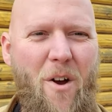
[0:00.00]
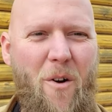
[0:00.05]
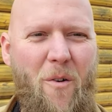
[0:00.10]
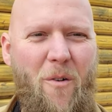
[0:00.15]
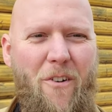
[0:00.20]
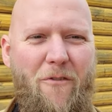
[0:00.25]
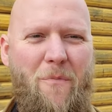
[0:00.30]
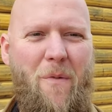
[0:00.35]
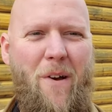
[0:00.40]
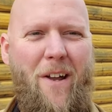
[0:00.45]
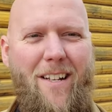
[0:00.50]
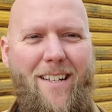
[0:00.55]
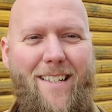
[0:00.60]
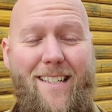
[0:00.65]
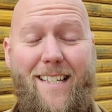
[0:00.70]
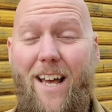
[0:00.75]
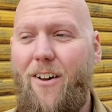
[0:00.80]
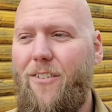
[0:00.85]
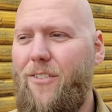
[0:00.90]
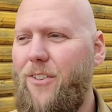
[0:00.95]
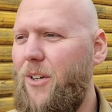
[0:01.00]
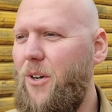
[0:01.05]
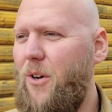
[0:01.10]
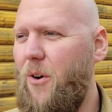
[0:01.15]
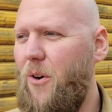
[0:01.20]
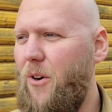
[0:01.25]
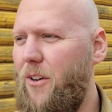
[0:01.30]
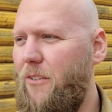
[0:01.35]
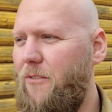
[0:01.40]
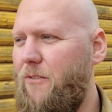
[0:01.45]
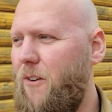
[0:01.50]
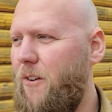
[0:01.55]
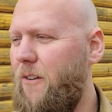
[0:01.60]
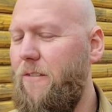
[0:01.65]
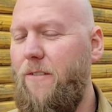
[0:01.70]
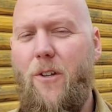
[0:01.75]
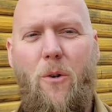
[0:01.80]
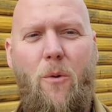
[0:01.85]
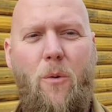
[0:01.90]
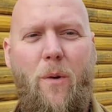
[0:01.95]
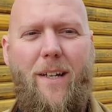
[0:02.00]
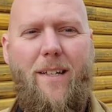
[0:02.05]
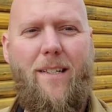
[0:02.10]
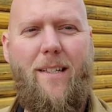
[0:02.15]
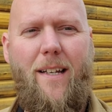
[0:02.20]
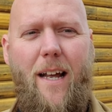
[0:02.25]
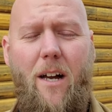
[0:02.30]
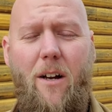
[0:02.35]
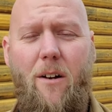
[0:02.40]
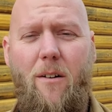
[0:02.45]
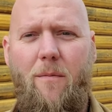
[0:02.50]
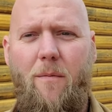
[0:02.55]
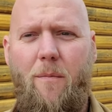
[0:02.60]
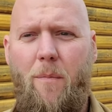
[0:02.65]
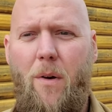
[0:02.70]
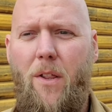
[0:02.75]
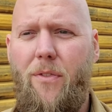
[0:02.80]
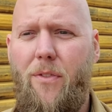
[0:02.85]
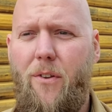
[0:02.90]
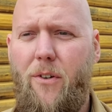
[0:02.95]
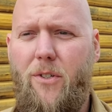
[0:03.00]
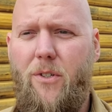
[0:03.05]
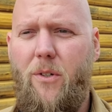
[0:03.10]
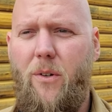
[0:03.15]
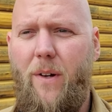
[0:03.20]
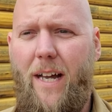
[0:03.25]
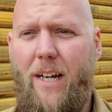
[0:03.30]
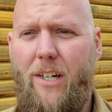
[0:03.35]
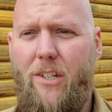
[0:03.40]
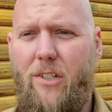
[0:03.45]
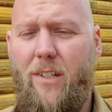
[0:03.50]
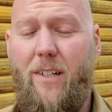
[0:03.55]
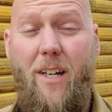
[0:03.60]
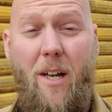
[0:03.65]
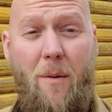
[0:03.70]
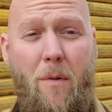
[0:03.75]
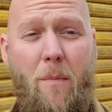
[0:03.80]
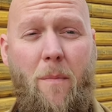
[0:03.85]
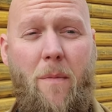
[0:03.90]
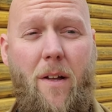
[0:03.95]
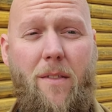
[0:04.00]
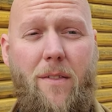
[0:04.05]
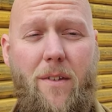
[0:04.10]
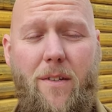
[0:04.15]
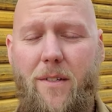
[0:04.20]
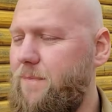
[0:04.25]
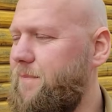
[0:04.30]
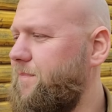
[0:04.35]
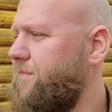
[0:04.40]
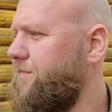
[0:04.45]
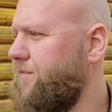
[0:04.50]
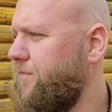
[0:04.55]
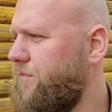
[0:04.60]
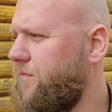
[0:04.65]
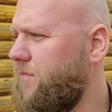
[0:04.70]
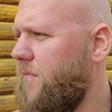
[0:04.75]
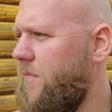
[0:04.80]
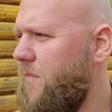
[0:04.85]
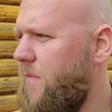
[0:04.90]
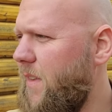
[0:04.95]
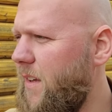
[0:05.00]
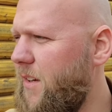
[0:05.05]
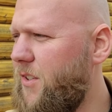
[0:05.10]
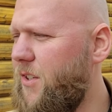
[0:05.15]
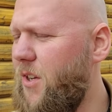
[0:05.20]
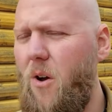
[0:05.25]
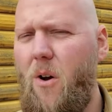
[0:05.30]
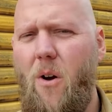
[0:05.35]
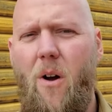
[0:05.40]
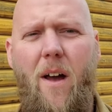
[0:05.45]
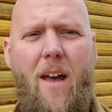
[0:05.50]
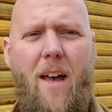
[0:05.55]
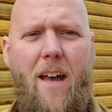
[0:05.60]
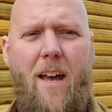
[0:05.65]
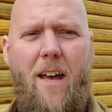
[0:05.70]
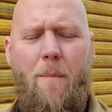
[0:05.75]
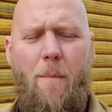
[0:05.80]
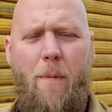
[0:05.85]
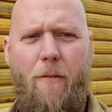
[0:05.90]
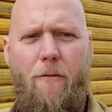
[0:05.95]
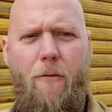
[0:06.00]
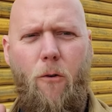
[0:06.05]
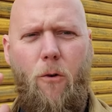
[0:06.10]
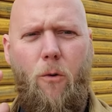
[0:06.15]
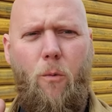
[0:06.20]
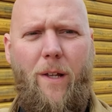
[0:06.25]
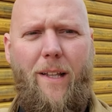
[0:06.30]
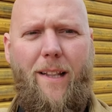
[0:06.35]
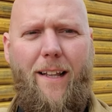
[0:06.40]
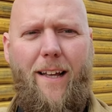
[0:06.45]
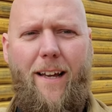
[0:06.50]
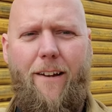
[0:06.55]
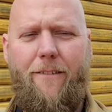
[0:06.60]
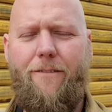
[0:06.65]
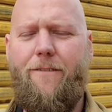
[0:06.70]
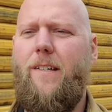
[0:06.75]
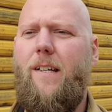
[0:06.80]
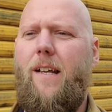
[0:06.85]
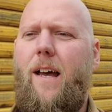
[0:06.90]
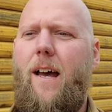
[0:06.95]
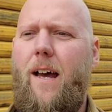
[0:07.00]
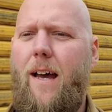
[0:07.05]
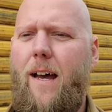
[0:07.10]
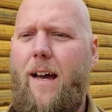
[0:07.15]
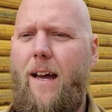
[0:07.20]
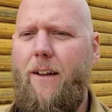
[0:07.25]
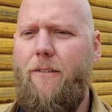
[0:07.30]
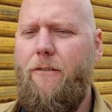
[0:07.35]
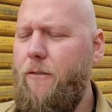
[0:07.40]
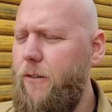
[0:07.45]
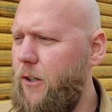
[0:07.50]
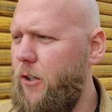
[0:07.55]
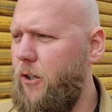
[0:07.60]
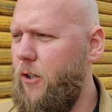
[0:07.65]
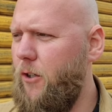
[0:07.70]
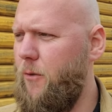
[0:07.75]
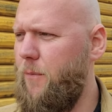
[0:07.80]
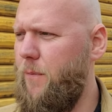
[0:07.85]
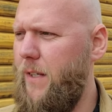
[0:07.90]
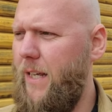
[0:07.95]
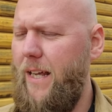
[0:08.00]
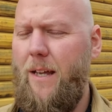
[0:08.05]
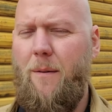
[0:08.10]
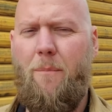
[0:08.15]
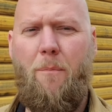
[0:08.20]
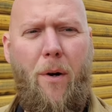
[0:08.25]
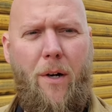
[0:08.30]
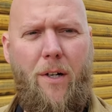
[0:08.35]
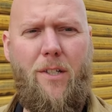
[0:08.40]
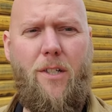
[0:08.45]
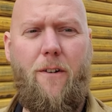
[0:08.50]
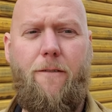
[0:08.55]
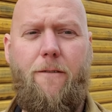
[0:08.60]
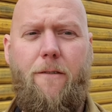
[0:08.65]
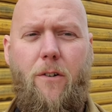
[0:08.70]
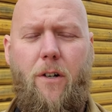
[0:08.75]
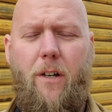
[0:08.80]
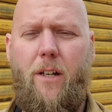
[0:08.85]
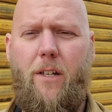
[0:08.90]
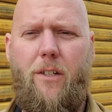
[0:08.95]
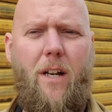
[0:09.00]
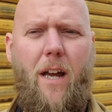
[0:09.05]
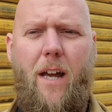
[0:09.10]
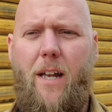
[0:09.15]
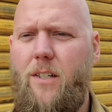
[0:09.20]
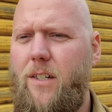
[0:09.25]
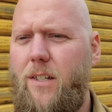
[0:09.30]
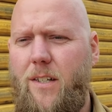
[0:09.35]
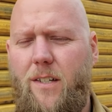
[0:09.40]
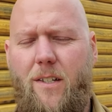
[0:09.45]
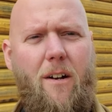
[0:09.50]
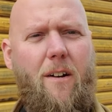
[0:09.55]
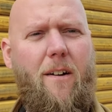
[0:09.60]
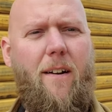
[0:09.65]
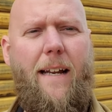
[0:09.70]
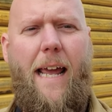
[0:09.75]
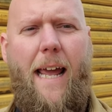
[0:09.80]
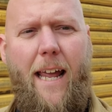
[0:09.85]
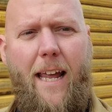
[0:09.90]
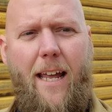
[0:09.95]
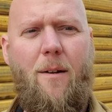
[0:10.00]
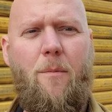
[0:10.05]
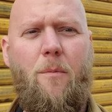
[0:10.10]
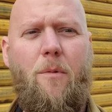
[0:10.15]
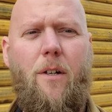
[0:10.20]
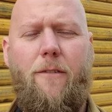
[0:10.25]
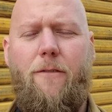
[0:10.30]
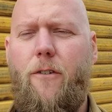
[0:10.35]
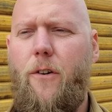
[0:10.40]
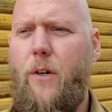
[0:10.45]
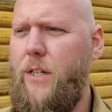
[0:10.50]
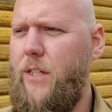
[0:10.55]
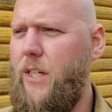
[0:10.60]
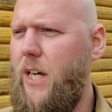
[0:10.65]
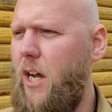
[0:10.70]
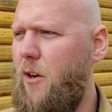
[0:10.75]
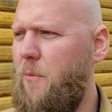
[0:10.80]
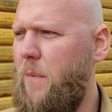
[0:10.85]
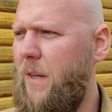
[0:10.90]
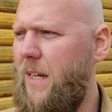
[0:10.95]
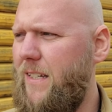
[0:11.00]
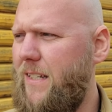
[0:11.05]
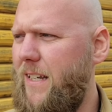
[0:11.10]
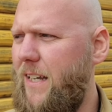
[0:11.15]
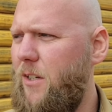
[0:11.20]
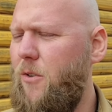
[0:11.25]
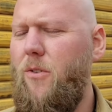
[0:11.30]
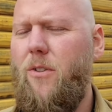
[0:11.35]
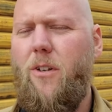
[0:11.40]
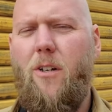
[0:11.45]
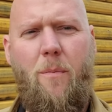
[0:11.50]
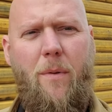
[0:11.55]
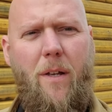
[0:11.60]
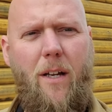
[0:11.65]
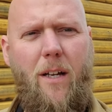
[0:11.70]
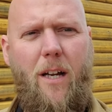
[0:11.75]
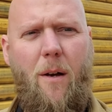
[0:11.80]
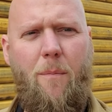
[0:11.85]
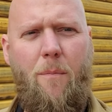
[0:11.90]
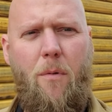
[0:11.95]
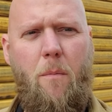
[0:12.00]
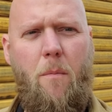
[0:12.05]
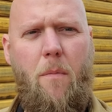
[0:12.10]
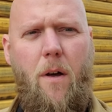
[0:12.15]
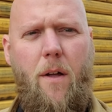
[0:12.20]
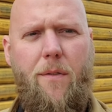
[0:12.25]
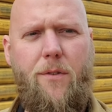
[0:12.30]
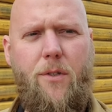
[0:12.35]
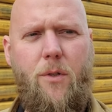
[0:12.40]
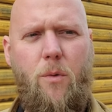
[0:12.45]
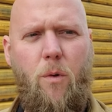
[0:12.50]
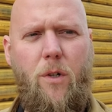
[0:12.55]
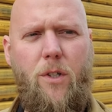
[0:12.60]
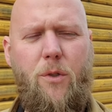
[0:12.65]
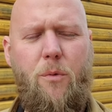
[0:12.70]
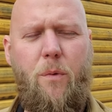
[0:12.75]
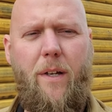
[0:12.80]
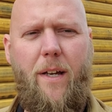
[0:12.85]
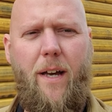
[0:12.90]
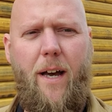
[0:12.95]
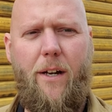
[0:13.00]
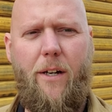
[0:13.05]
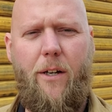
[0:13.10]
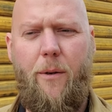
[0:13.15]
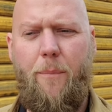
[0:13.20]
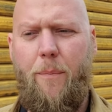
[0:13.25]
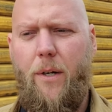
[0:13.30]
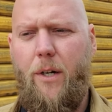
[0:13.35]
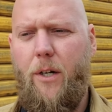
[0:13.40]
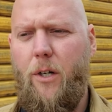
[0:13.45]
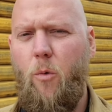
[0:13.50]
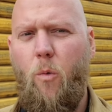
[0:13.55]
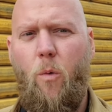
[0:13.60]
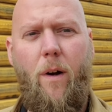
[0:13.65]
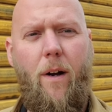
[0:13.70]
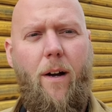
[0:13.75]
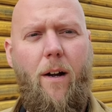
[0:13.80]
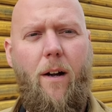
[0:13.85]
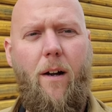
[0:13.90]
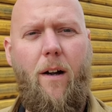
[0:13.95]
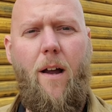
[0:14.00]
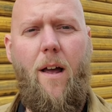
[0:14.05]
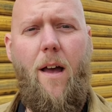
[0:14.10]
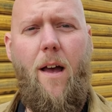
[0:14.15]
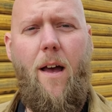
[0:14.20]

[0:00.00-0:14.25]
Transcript: we've been in South Dakota for a few weeks now, a month or two actually, a couple months. So before we left, I filmed a bunch of footage. I just started hammering footage out because I knew there'd be a couple months once we got up here where